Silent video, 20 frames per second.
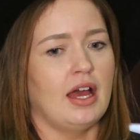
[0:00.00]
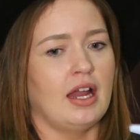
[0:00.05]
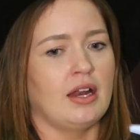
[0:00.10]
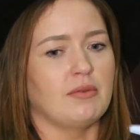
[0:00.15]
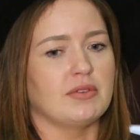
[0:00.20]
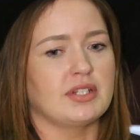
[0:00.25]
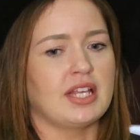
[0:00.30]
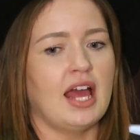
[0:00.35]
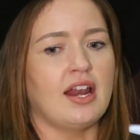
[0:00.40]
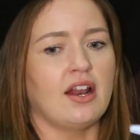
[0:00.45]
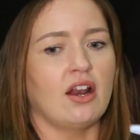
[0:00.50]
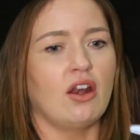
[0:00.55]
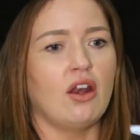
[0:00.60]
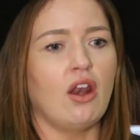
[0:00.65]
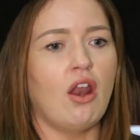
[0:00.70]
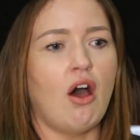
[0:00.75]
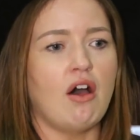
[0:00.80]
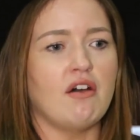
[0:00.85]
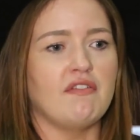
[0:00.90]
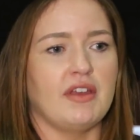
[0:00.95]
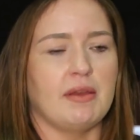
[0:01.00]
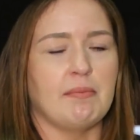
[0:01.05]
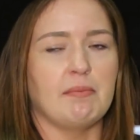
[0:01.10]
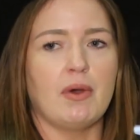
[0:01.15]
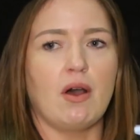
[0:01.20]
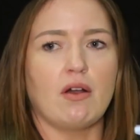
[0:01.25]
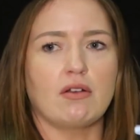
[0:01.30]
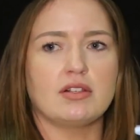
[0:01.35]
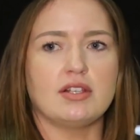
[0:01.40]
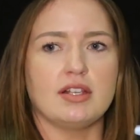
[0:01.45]
and I was getting a lot of
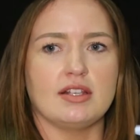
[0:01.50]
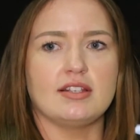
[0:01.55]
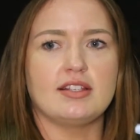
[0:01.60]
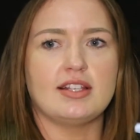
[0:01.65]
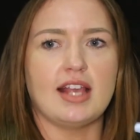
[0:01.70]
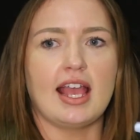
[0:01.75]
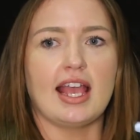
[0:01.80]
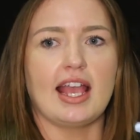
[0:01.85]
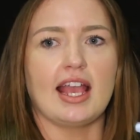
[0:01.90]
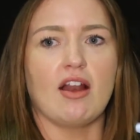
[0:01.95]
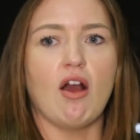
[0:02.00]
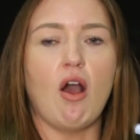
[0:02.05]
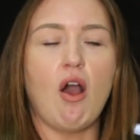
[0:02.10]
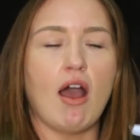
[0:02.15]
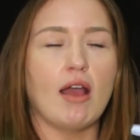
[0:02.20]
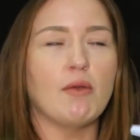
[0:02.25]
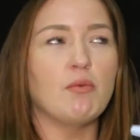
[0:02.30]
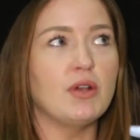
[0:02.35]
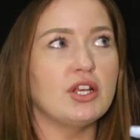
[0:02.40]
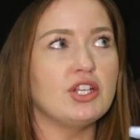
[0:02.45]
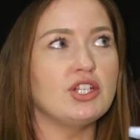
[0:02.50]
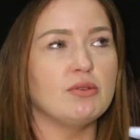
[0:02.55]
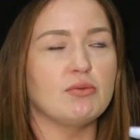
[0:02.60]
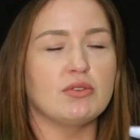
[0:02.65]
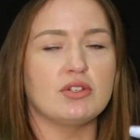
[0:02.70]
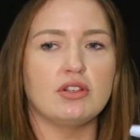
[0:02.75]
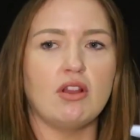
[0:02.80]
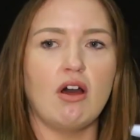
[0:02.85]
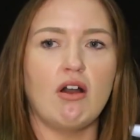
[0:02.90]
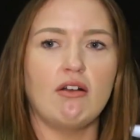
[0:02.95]
inboxes saying, oh, I wish it
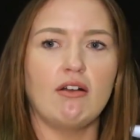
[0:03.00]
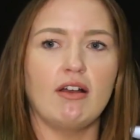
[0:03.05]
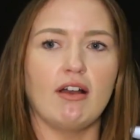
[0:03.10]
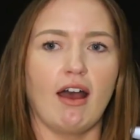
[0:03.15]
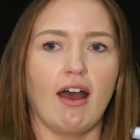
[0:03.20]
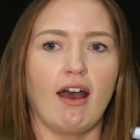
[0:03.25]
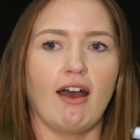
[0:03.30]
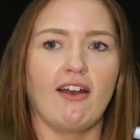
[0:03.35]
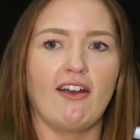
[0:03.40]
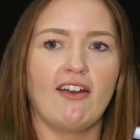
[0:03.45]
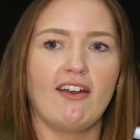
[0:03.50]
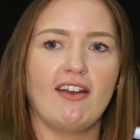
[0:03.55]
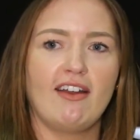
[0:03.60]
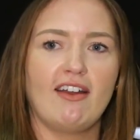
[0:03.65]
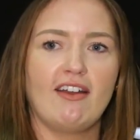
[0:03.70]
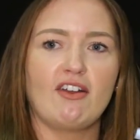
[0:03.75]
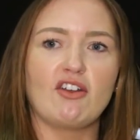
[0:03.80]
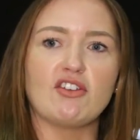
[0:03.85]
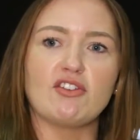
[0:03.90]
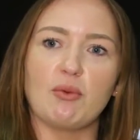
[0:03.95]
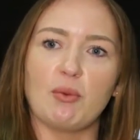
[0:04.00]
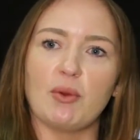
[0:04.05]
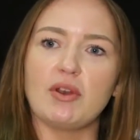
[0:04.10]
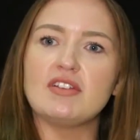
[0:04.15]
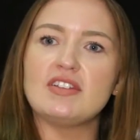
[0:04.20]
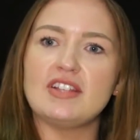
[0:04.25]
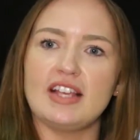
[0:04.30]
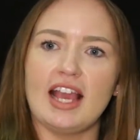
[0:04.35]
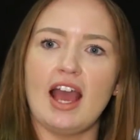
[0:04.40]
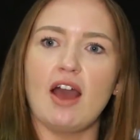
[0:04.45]
was longer because I
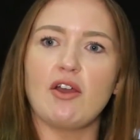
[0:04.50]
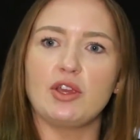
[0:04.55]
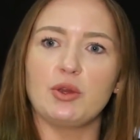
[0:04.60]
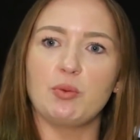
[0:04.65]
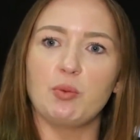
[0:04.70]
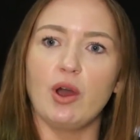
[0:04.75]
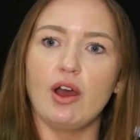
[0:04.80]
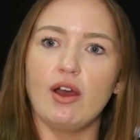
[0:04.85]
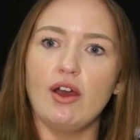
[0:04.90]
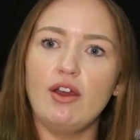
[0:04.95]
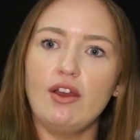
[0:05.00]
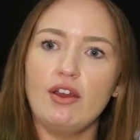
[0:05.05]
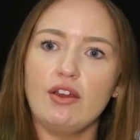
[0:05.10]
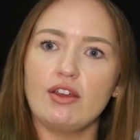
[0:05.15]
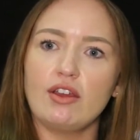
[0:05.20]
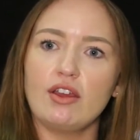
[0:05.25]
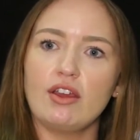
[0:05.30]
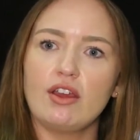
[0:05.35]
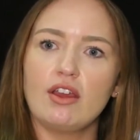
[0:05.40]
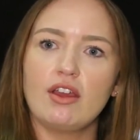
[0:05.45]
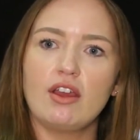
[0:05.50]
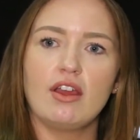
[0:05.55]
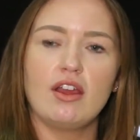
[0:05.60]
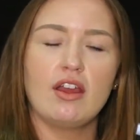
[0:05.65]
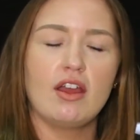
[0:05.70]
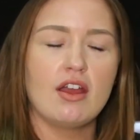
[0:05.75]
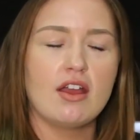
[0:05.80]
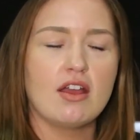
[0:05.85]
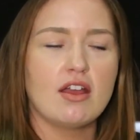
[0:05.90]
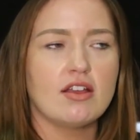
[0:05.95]
want to see how you work.
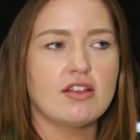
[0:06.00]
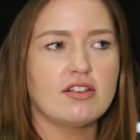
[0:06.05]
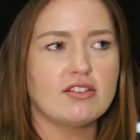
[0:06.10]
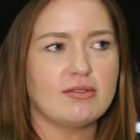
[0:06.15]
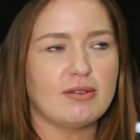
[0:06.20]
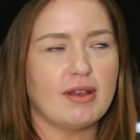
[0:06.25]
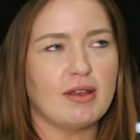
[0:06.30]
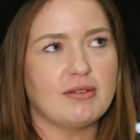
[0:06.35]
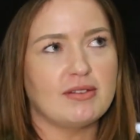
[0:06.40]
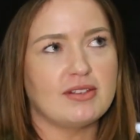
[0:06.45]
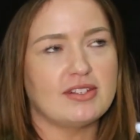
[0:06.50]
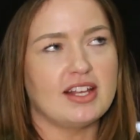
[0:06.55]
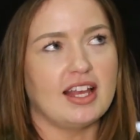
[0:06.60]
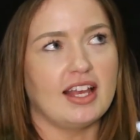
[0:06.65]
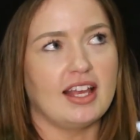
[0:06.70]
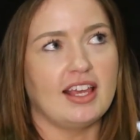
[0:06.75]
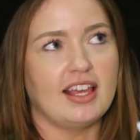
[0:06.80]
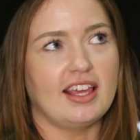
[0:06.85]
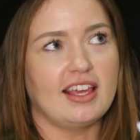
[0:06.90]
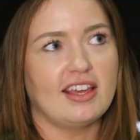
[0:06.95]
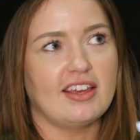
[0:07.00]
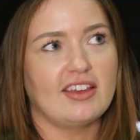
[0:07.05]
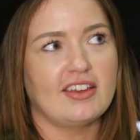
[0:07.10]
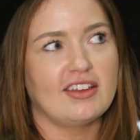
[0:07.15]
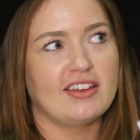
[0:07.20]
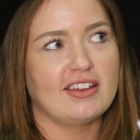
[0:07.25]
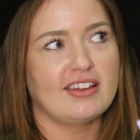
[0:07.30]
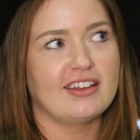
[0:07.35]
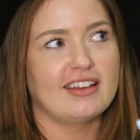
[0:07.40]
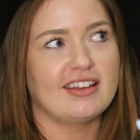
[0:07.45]
So I was like,
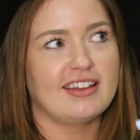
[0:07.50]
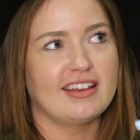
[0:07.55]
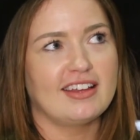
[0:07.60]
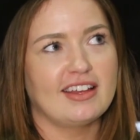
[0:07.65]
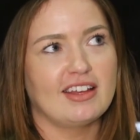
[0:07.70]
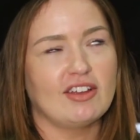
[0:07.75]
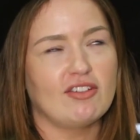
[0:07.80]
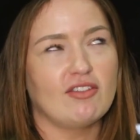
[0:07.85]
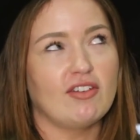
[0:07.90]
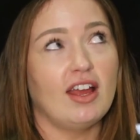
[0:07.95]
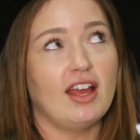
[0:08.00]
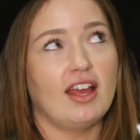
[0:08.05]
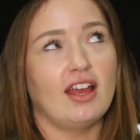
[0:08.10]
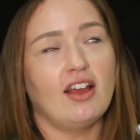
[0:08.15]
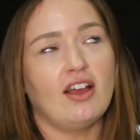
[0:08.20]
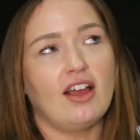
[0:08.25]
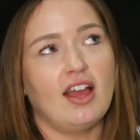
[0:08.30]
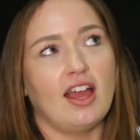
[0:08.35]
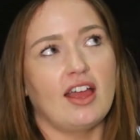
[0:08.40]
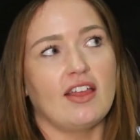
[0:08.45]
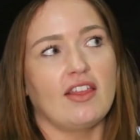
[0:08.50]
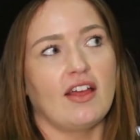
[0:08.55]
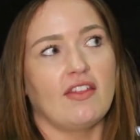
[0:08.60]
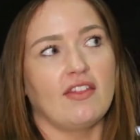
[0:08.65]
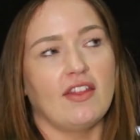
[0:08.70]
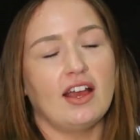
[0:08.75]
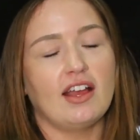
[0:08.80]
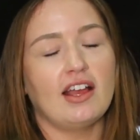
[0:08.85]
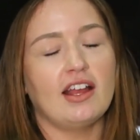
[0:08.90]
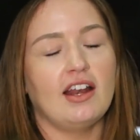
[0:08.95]
right, okay
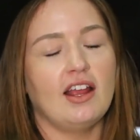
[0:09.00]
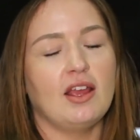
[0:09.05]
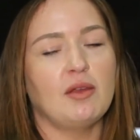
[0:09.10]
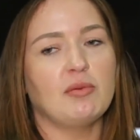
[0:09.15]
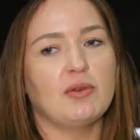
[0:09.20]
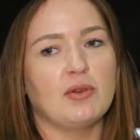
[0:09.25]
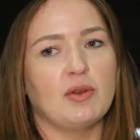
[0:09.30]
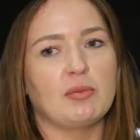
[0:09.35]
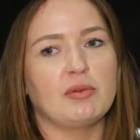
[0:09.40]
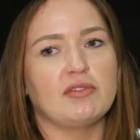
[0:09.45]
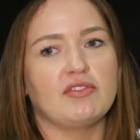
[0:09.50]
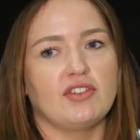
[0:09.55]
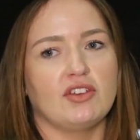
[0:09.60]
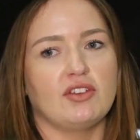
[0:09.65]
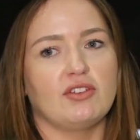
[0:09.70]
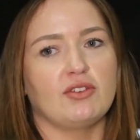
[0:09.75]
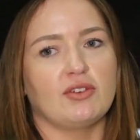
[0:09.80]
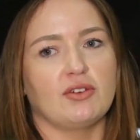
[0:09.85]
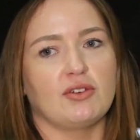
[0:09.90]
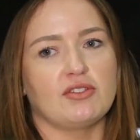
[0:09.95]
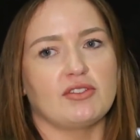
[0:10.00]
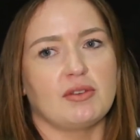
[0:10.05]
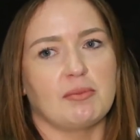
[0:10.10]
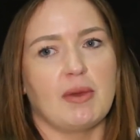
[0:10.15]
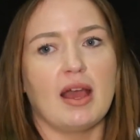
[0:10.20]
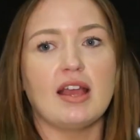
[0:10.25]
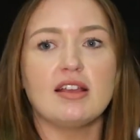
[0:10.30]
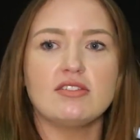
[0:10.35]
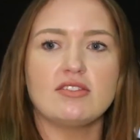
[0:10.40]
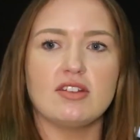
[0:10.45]
then, that can open up a few doors. I
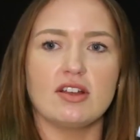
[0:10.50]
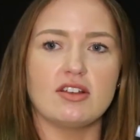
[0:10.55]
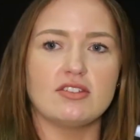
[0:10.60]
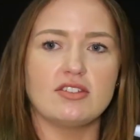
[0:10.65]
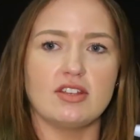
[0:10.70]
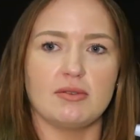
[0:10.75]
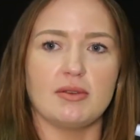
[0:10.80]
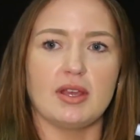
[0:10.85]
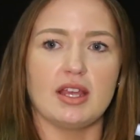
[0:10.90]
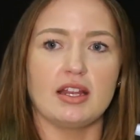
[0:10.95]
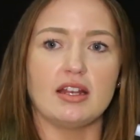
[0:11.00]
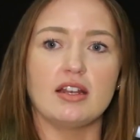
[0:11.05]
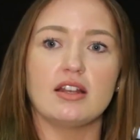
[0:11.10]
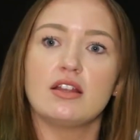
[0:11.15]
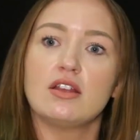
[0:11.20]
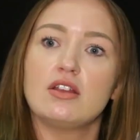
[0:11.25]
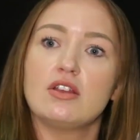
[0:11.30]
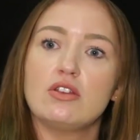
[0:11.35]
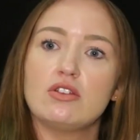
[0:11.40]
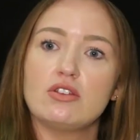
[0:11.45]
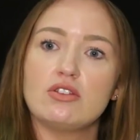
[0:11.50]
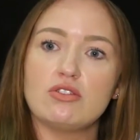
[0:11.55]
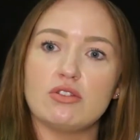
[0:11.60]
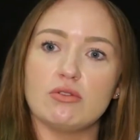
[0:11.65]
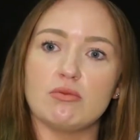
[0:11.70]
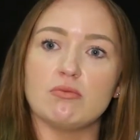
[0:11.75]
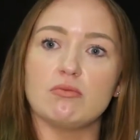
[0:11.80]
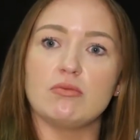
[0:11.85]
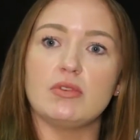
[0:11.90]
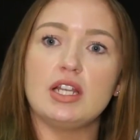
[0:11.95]
might start doing
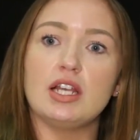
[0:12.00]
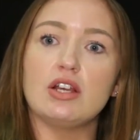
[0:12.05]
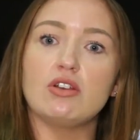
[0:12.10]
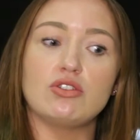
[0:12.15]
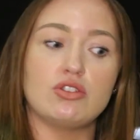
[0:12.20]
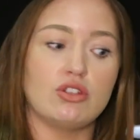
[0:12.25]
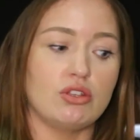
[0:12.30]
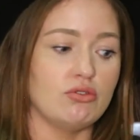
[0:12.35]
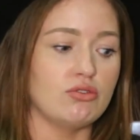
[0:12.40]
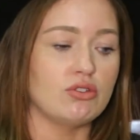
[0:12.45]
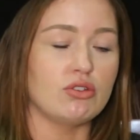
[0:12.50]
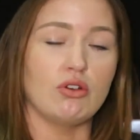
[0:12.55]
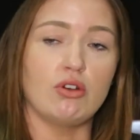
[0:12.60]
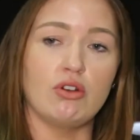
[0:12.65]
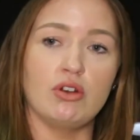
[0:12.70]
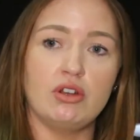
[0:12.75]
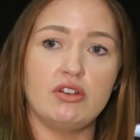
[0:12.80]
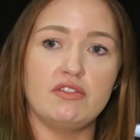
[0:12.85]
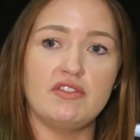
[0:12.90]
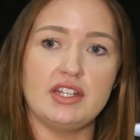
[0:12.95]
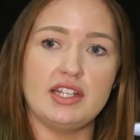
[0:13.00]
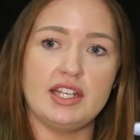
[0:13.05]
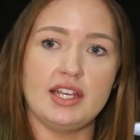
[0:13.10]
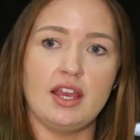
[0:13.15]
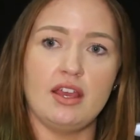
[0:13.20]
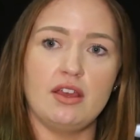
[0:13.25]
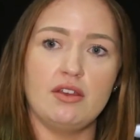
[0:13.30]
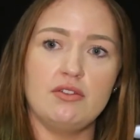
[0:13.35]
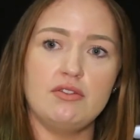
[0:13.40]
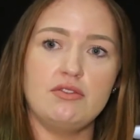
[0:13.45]
some little tutorial
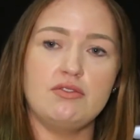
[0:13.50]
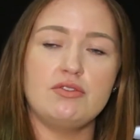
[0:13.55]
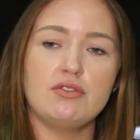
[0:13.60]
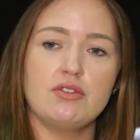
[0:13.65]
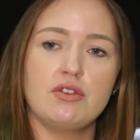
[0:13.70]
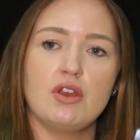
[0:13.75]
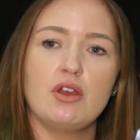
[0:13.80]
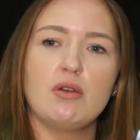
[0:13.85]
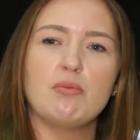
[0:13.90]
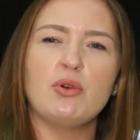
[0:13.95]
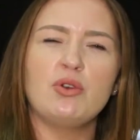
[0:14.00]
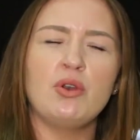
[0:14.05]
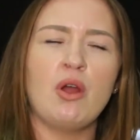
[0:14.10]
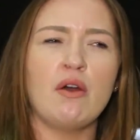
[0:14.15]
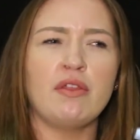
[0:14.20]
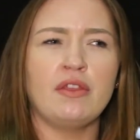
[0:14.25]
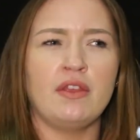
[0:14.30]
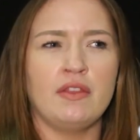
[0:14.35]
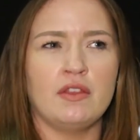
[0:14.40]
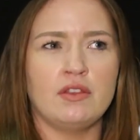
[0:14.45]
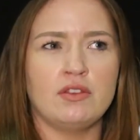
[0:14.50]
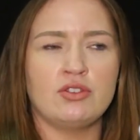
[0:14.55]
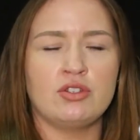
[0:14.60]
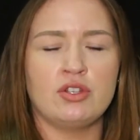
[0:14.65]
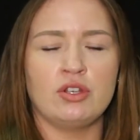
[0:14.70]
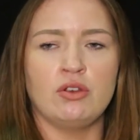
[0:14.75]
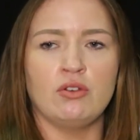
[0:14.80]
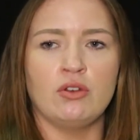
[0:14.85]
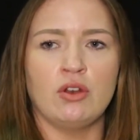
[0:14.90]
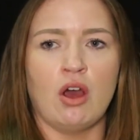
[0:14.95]
videos, but nothing that's
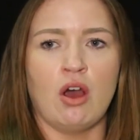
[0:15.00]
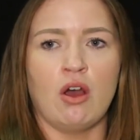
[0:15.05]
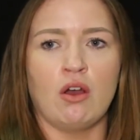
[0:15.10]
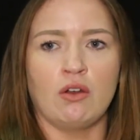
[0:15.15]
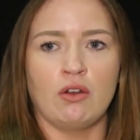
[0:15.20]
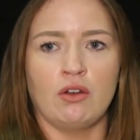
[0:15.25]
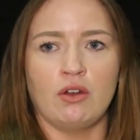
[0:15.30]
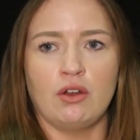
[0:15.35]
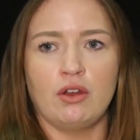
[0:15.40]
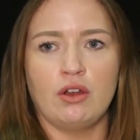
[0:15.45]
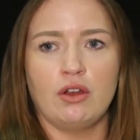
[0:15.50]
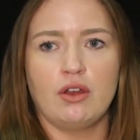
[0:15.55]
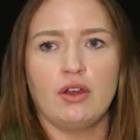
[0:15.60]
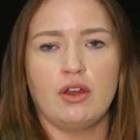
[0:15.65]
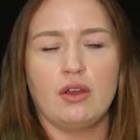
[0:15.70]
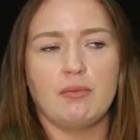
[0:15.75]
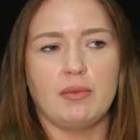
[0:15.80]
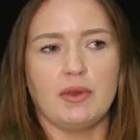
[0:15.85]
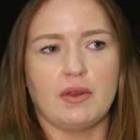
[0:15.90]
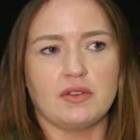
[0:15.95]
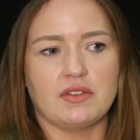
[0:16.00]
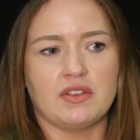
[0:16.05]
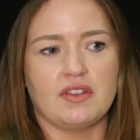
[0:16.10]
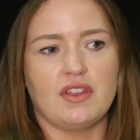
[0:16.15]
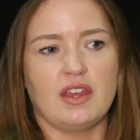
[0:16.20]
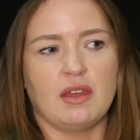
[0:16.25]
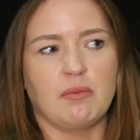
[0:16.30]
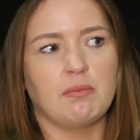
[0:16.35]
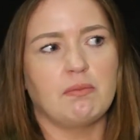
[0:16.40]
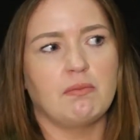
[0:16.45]
too long, because I
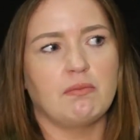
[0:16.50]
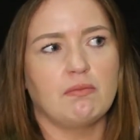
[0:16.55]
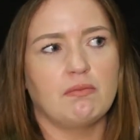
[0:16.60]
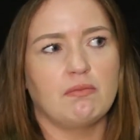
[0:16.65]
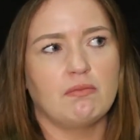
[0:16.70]
think